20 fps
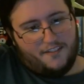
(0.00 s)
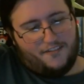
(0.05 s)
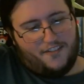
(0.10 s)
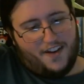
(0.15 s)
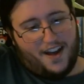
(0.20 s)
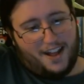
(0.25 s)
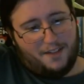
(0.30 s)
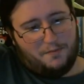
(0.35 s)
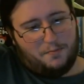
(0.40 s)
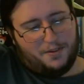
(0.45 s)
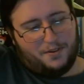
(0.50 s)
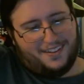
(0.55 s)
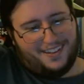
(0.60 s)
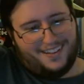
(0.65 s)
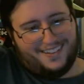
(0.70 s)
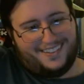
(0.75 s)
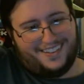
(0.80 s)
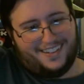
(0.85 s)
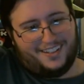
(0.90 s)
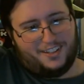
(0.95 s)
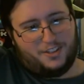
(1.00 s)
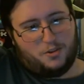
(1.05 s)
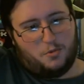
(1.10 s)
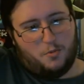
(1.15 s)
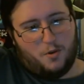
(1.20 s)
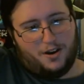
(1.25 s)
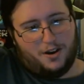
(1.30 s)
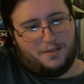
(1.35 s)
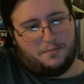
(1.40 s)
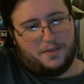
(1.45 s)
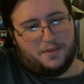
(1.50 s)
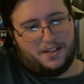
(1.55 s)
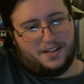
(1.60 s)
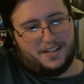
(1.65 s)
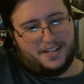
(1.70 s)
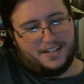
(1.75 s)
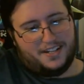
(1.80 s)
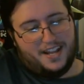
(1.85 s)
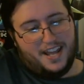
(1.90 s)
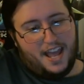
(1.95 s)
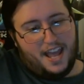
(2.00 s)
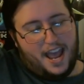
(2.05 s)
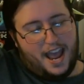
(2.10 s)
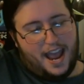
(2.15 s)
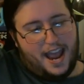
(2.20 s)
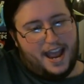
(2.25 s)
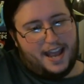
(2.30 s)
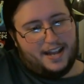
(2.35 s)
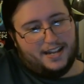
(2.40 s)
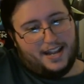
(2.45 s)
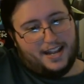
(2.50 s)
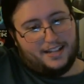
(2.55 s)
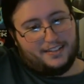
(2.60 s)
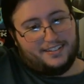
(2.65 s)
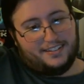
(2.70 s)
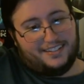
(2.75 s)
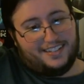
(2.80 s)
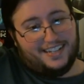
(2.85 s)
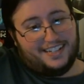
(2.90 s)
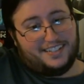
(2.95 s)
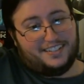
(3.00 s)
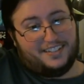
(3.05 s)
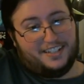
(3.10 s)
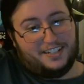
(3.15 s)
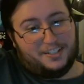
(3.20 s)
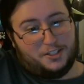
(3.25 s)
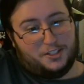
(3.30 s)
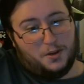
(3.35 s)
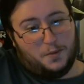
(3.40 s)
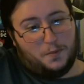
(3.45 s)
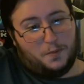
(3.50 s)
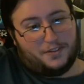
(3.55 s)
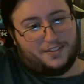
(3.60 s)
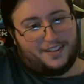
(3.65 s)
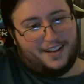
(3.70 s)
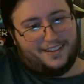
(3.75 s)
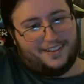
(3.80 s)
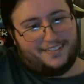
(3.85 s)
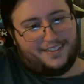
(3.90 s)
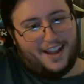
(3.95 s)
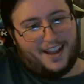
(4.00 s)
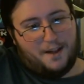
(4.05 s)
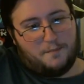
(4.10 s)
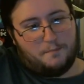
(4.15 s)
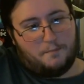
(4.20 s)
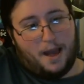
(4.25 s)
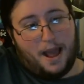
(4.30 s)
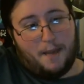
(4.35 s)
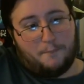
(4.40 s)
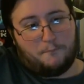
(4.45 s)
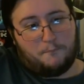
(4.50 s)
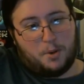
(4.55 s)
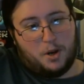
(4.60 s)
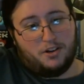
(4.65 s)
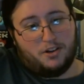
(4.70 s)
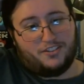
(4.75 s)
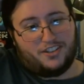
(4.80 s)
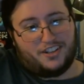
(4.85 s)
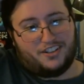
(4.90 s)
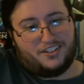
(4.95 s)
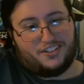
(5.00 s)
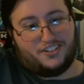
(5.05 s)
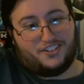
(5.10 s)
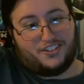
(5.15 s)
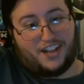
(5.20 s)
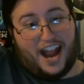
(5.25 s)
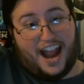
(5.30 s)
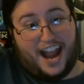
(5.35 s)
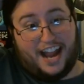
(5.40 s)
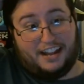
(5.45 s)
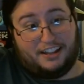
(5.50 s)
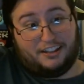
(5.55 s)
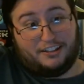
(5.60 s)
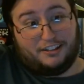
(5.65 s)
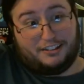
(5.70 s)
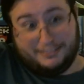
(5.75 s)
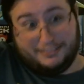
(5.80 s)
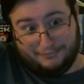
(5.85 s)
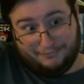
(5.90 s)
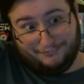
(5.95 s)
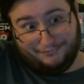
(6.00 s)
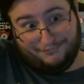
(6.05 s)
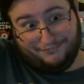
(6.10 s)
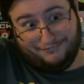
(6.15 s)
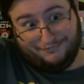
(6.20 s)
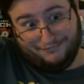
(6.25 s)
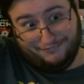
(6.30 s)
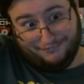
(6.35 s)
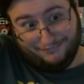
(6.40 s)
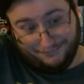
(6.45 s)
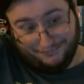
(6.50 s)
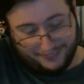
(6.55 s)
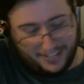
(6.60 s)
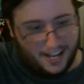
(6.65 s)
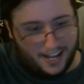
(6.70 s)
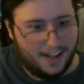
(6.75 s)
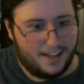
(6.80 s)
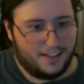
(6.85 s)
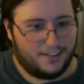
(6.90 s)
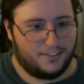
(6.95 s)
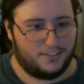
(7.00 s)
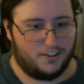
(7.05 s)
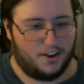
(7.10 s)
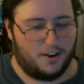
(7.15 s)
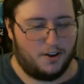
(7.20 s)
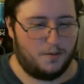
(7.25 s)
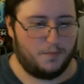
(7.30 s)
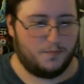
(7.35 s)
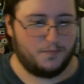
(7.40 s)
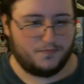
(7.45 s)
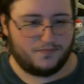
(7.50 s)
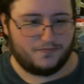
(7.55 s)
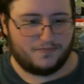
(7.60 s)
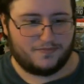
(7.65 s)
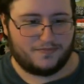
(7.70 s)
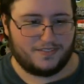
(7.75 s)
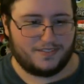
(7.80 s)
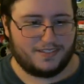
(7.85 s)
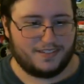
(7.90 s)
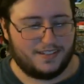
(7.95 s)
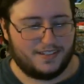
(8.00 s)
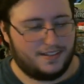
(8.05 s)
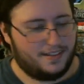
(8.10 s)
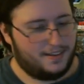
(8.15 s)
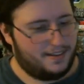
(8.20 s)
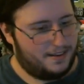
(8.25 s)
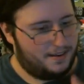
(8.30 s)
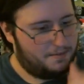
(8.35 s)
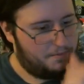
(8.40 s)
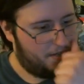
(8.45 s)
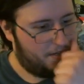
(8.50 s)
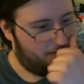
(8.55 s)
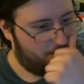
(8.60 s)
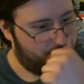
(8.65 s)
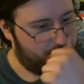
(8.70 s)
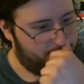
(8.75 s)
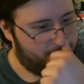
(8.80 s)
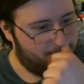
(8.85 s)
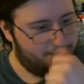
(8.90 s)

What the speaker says: 5% said 20 million. And then 62% said, my pussy stinks. So, I mean,